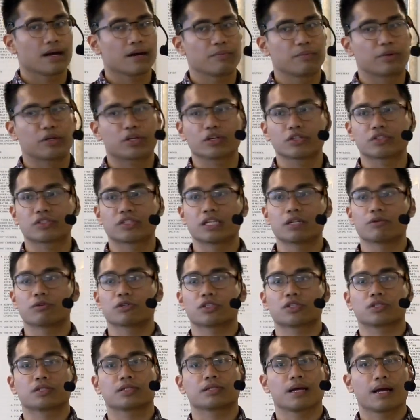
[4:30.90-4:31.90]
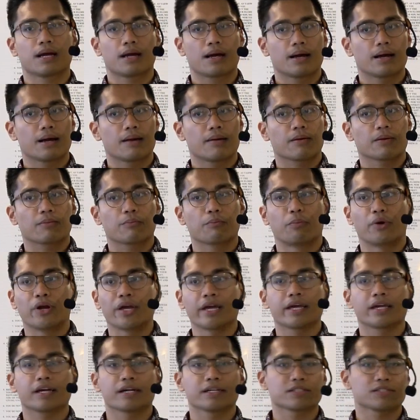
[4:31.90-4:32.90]
because he was
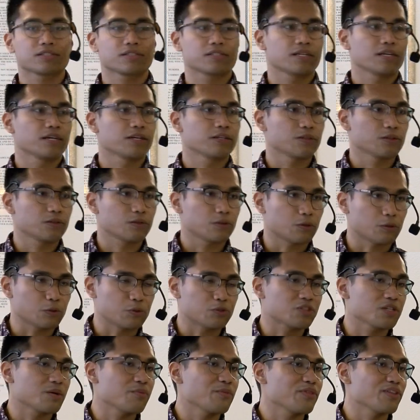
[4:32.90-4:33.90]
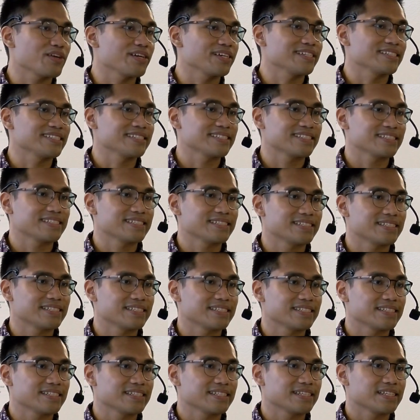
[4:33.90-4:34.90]
bringing us through something.
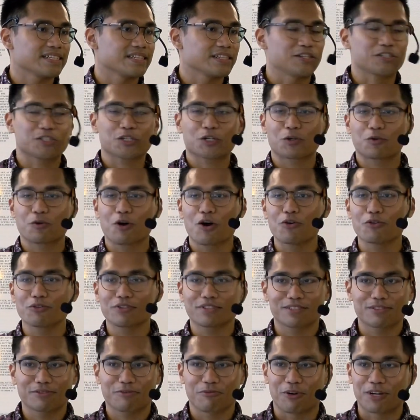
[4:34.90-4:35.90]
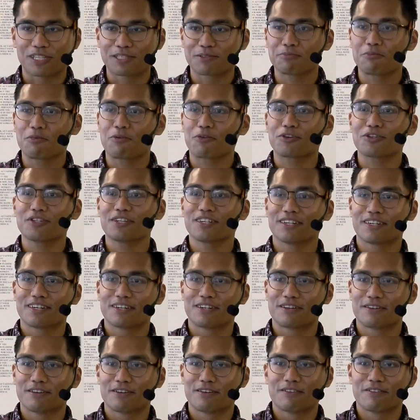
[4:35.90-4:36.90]
There's a quote, once more,
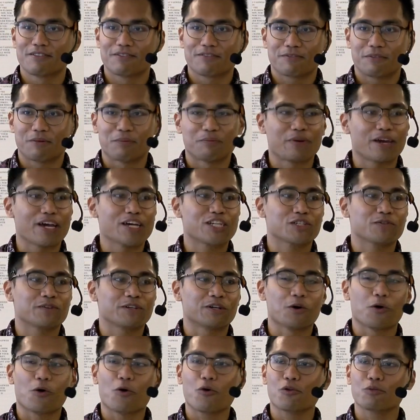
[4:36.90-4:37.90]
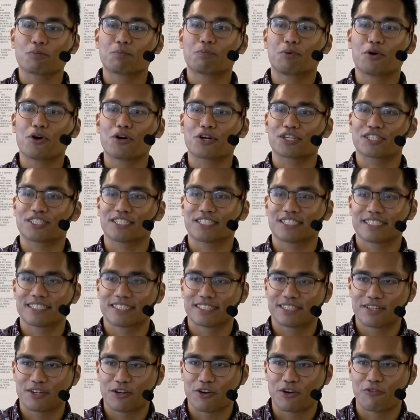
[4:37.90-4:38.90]
from page of an old book
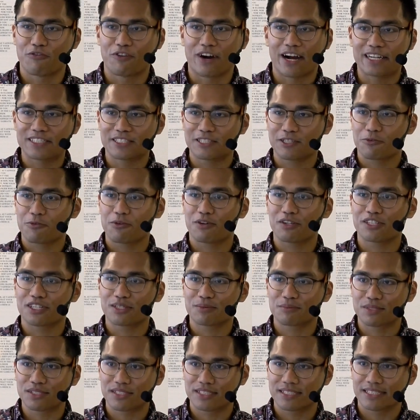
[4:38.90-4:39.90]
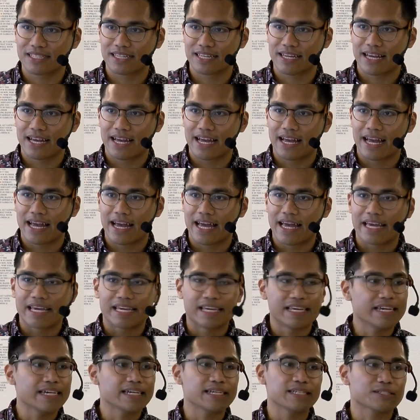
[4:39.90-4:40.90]
of Isaac Williams.
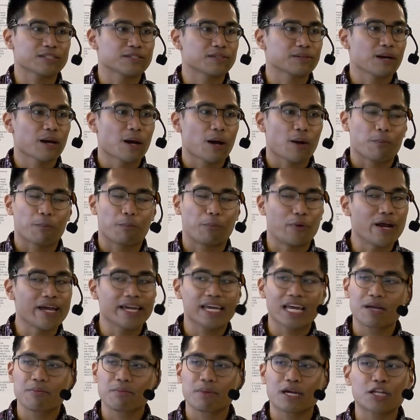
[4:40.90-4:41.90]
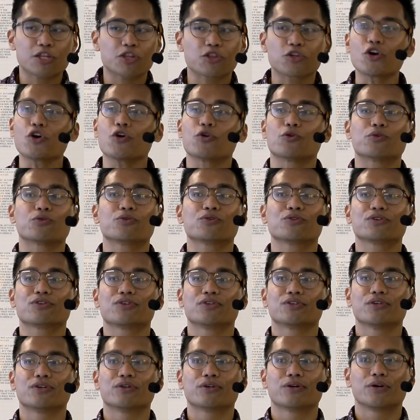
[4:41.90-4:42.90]
He's bringing me through
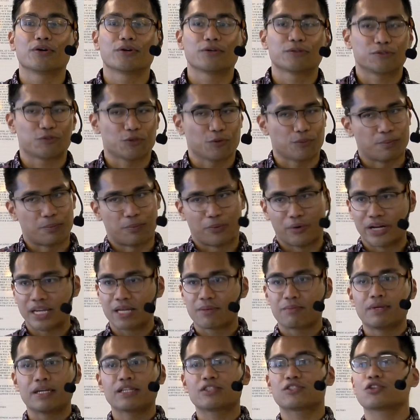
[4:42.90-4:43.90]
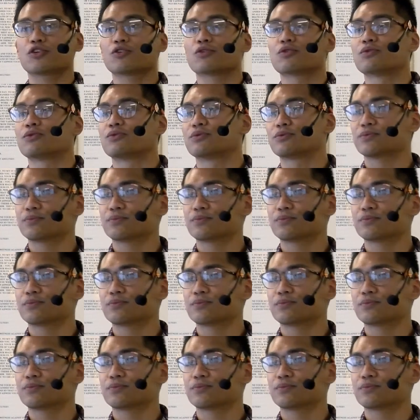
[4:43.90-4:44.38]
to bring me to.